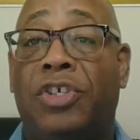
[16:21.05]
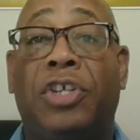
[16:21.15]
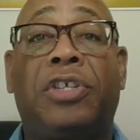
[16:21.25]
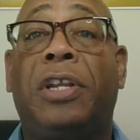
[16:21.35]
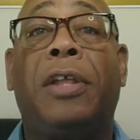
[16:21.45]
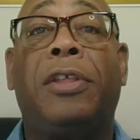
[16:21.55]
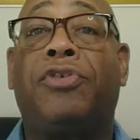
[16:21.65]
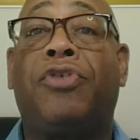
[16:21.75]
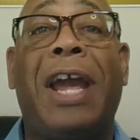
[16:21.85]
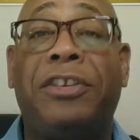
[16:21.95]
just another
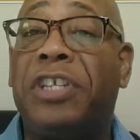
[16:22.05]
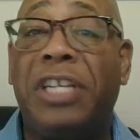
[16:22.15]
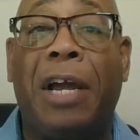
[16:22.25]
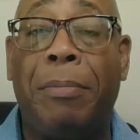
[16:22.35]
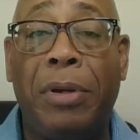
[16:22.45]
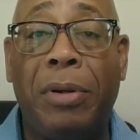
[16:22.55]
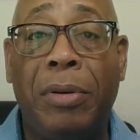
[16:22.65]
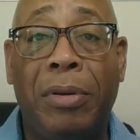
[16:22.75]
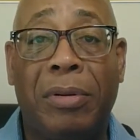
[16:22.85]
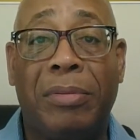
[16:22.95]
tragic
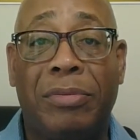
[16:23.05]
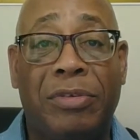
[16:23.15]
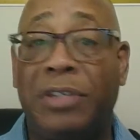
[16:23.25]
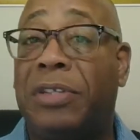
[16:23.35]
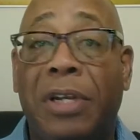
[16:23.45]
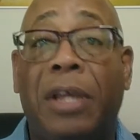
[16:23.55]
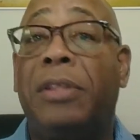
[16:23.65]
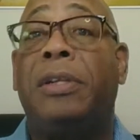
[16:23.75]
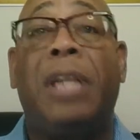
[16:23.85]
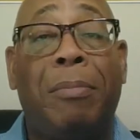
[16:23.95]
number, just
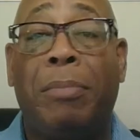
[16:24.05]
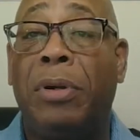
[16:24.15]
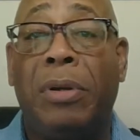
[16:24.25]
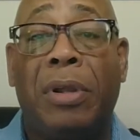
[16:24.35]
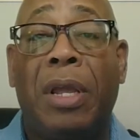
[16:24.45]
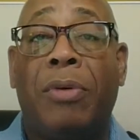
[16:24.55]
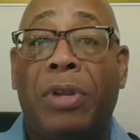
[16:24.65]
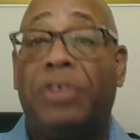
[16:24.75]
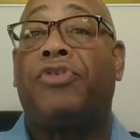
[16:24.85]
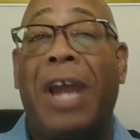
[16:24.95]
another number
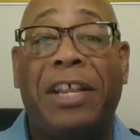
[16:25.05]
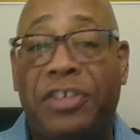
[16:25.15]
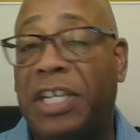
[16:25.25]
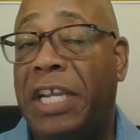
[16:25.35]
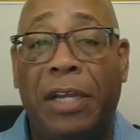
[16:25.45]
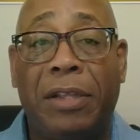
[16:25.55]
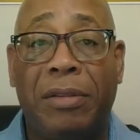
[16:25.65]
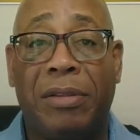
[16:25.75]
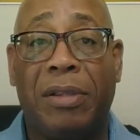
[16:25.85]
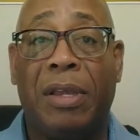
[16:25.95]
with a tragic end,